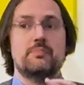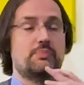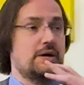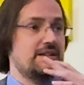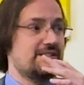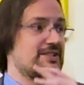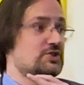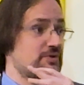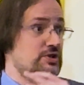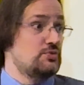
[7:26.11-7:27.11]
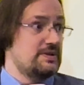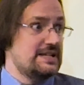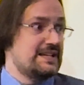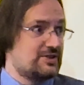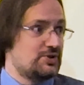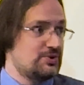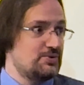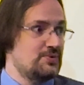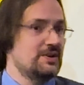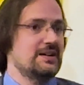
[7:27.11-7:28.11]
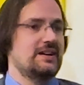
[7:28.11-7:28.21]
but essentially unique to